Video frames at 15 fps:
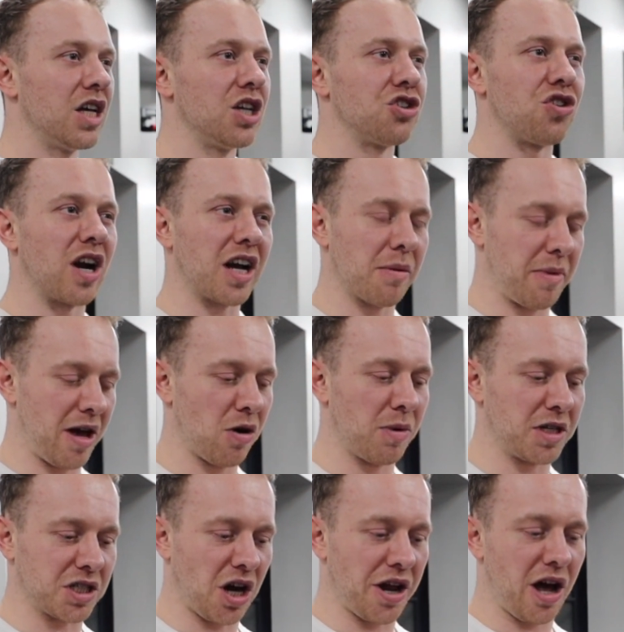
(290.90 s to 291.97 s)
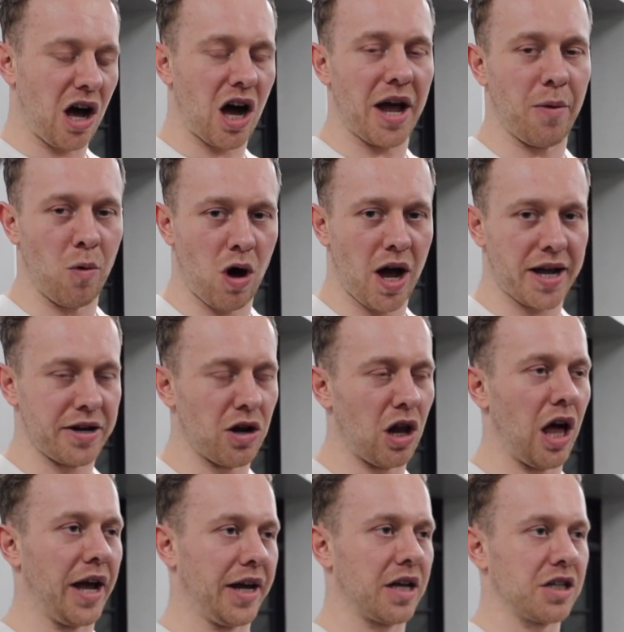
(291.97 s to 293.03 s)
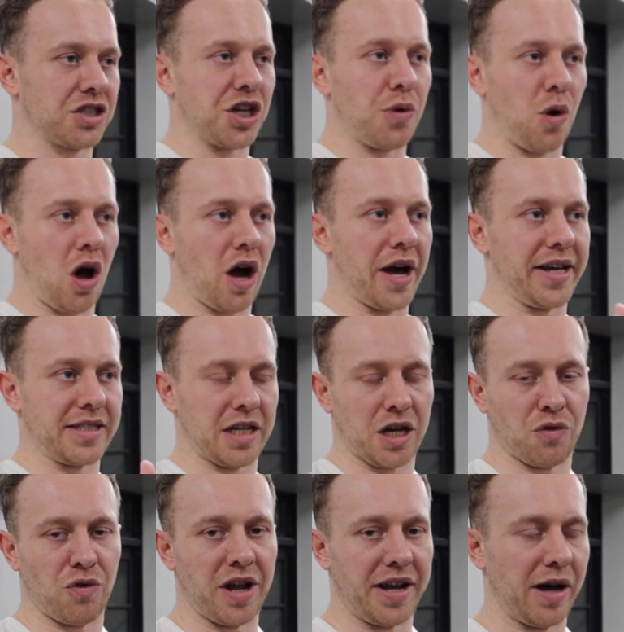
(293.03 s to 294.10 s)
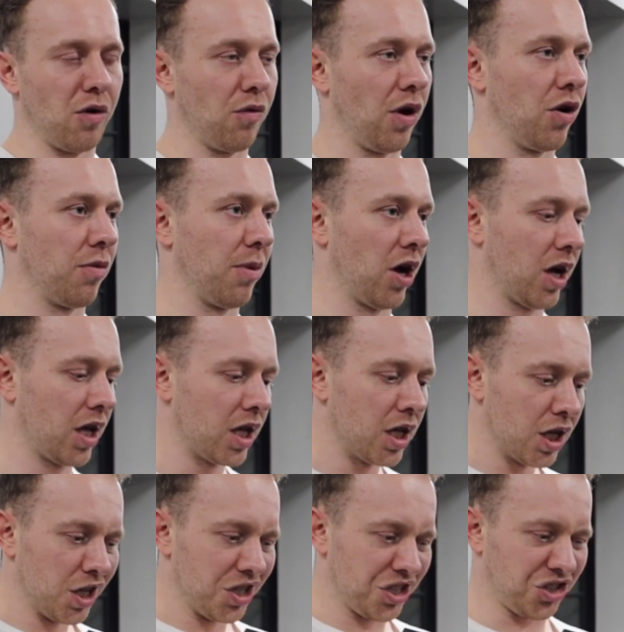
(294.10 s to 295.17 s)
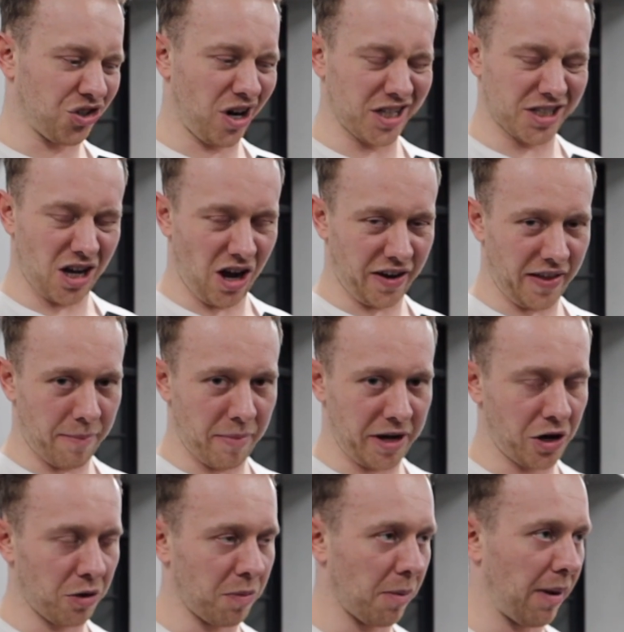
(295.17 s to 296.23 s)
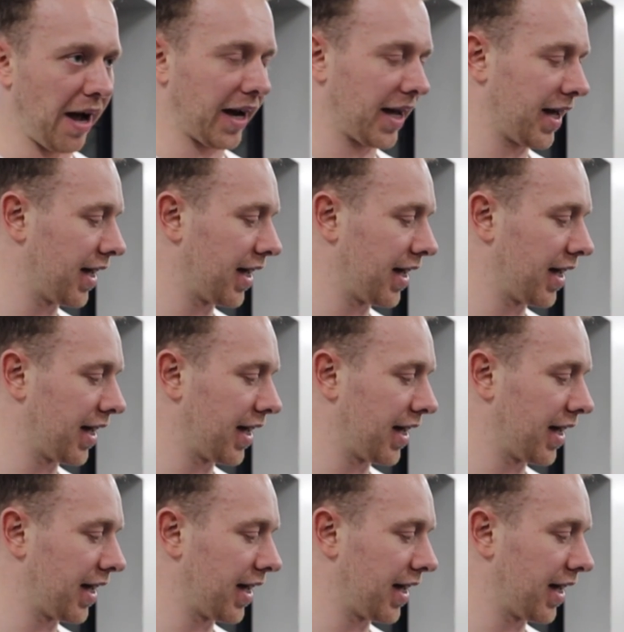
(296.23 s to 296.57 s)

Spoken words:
Dragging my elbows kind of high and wide, not like so high it's like a rear delt row, but just trying to target that mid and upper back.